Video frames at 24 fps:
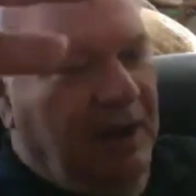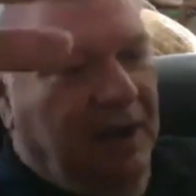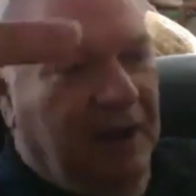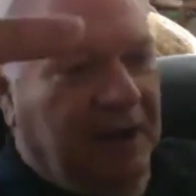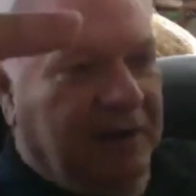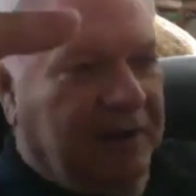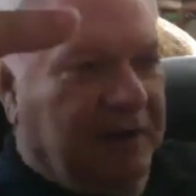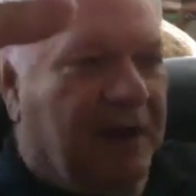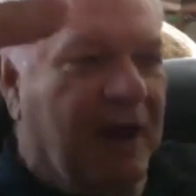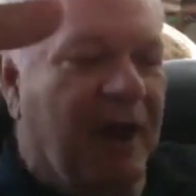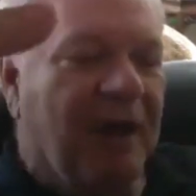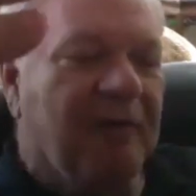
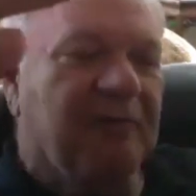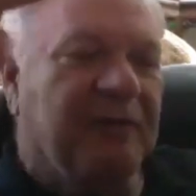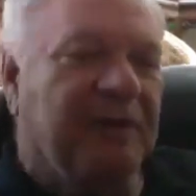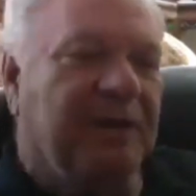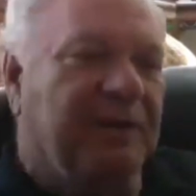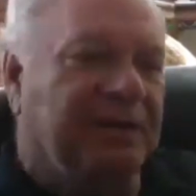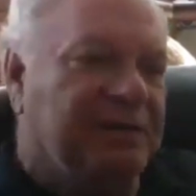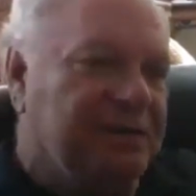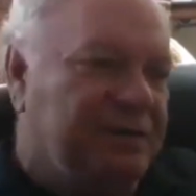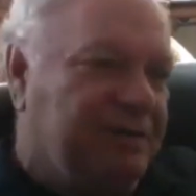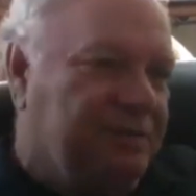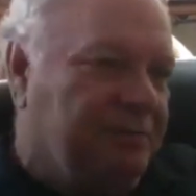uh,
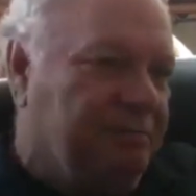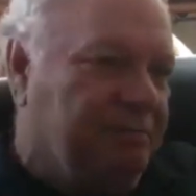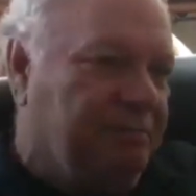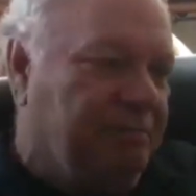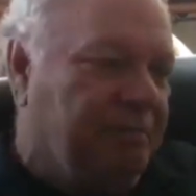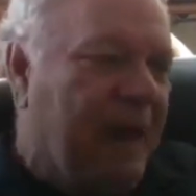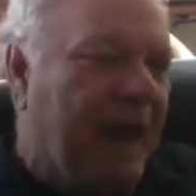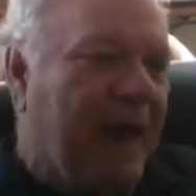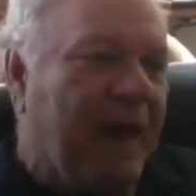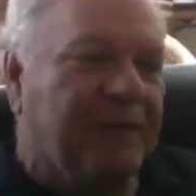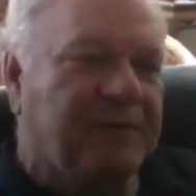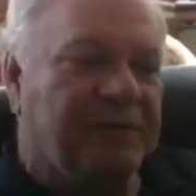covenant's
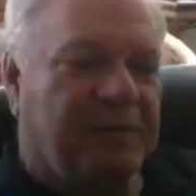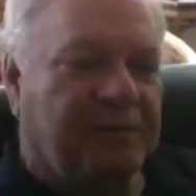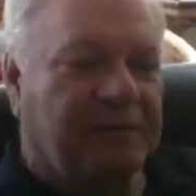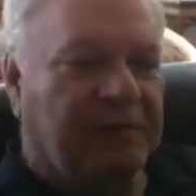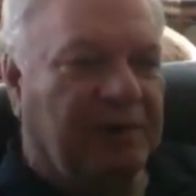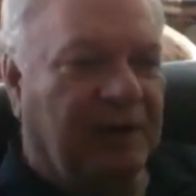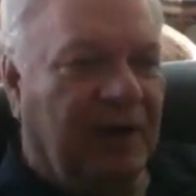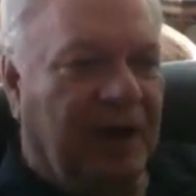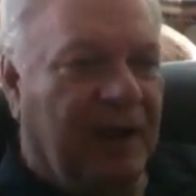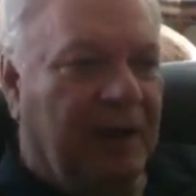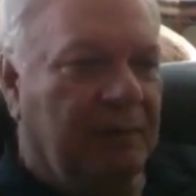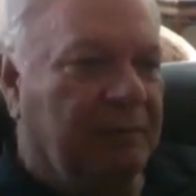
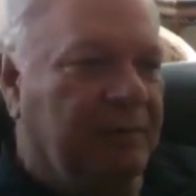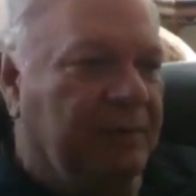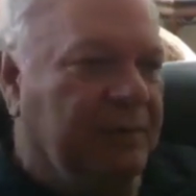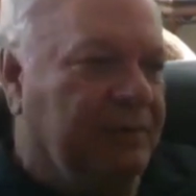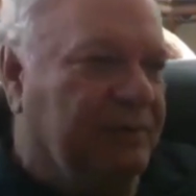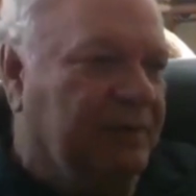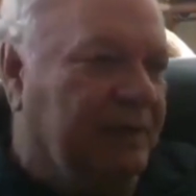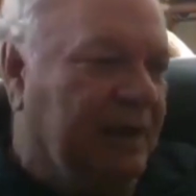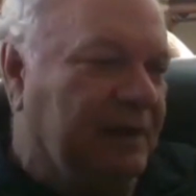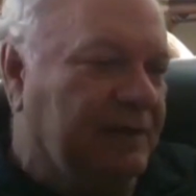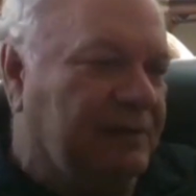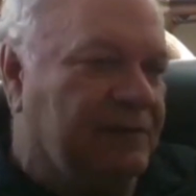Passover lamb
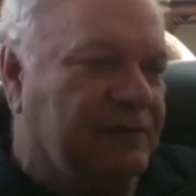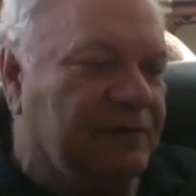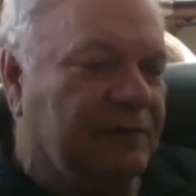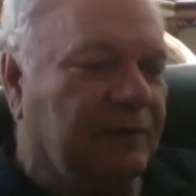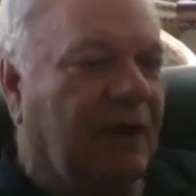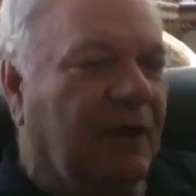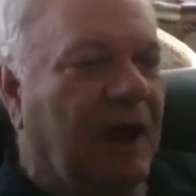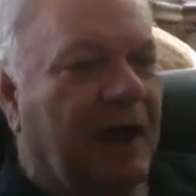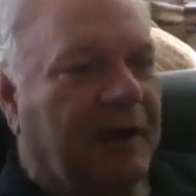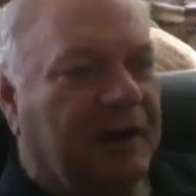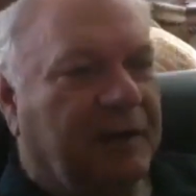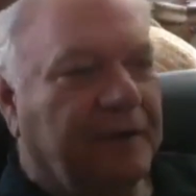is gets
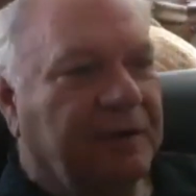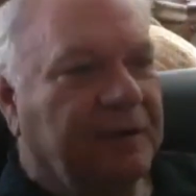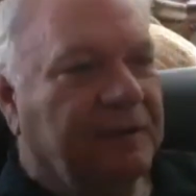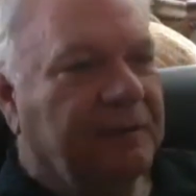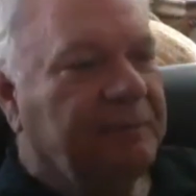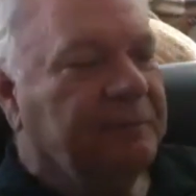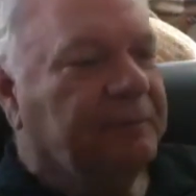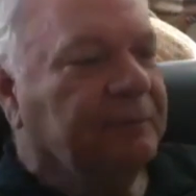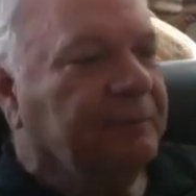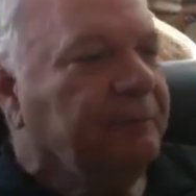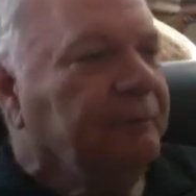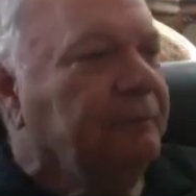slaughtered.
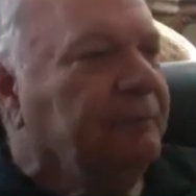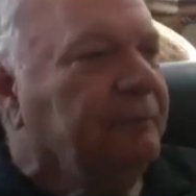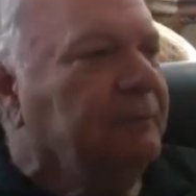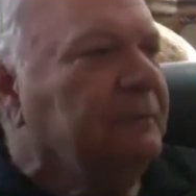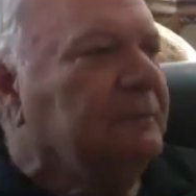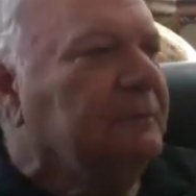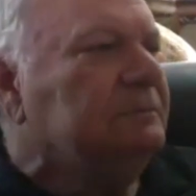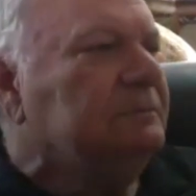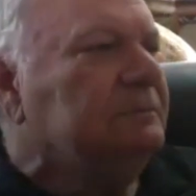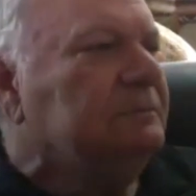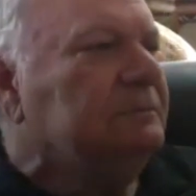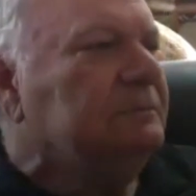
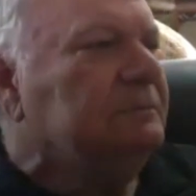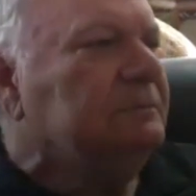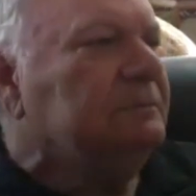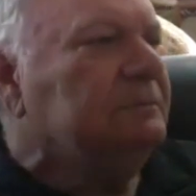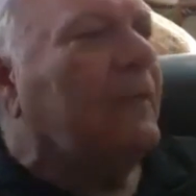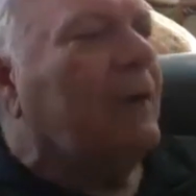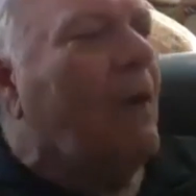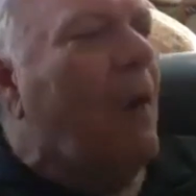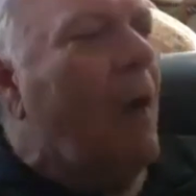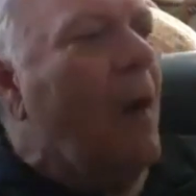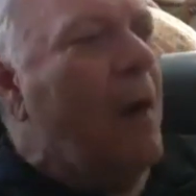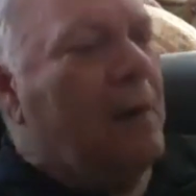
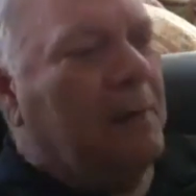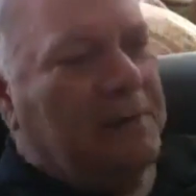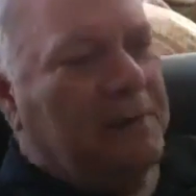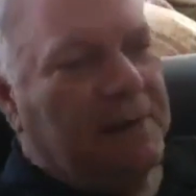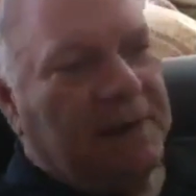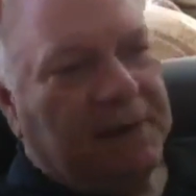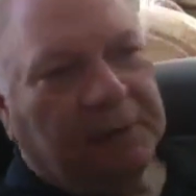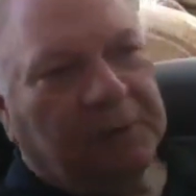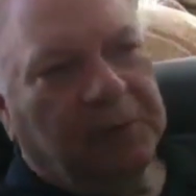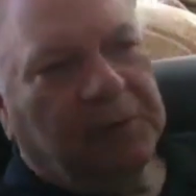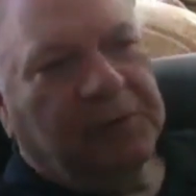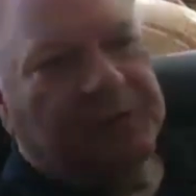And
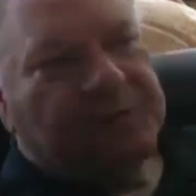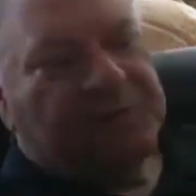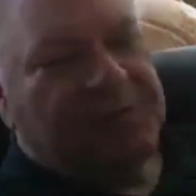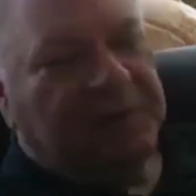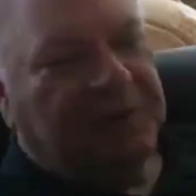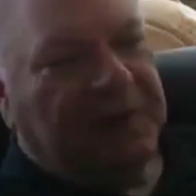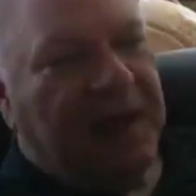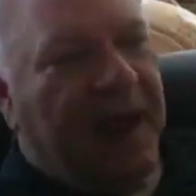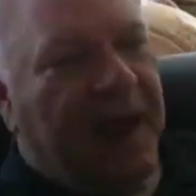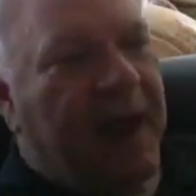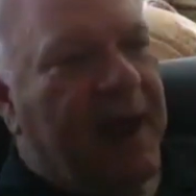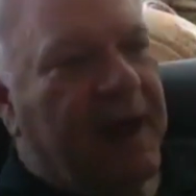then, of course,
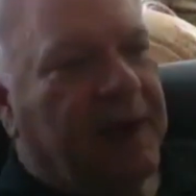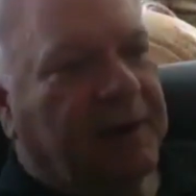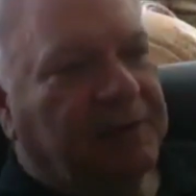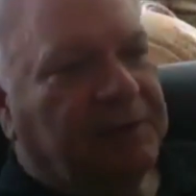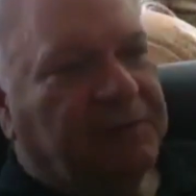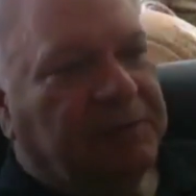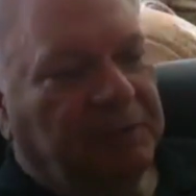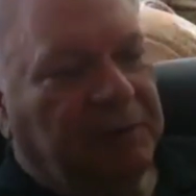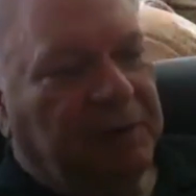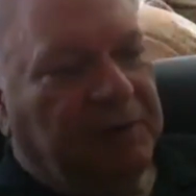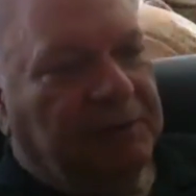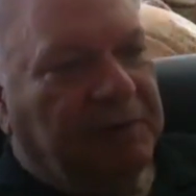in
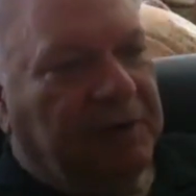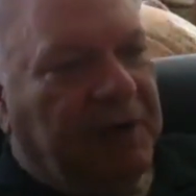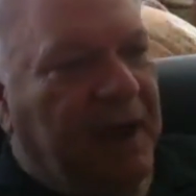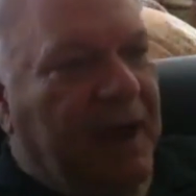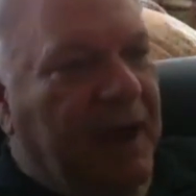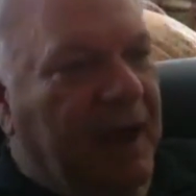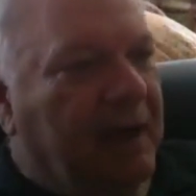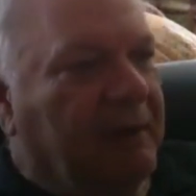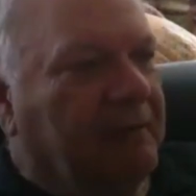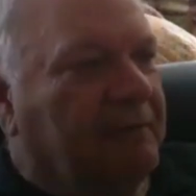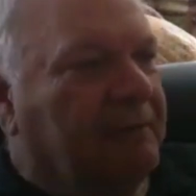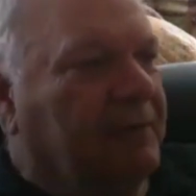Acts, you even
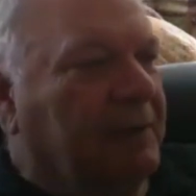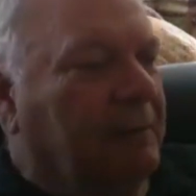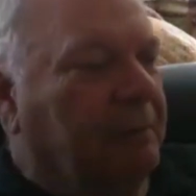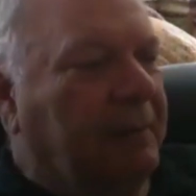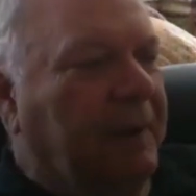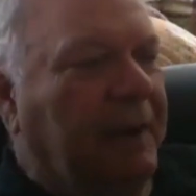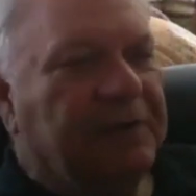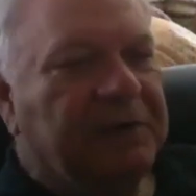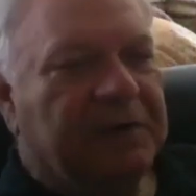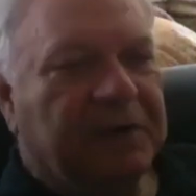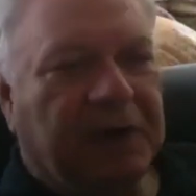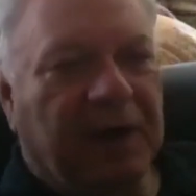have the
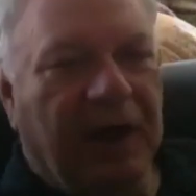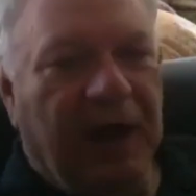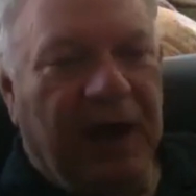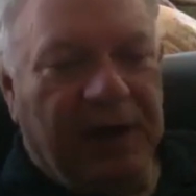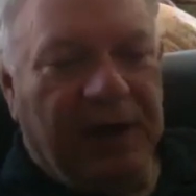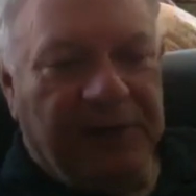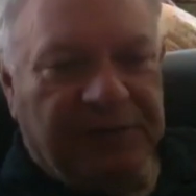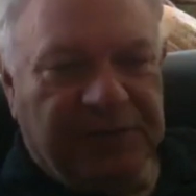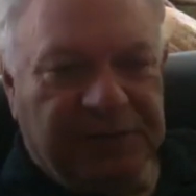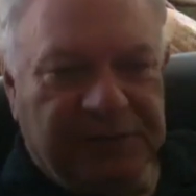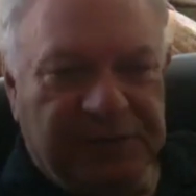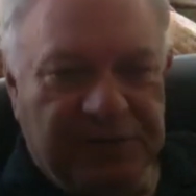
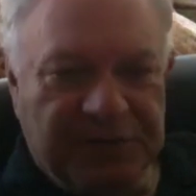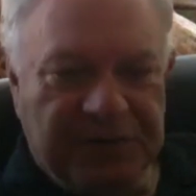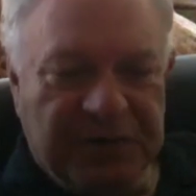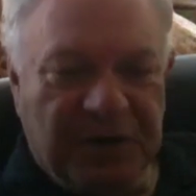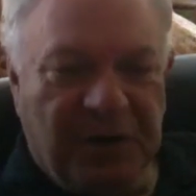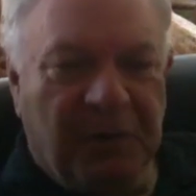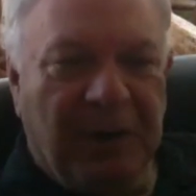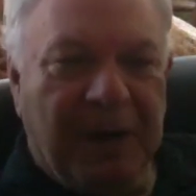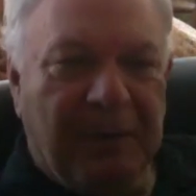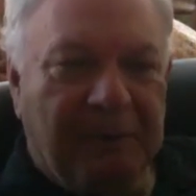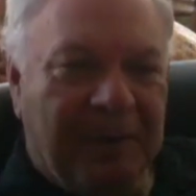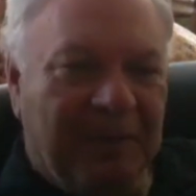Pentecost
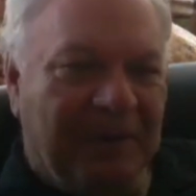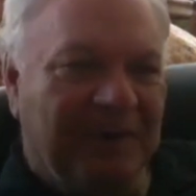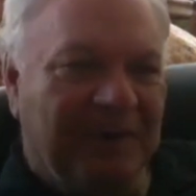show up.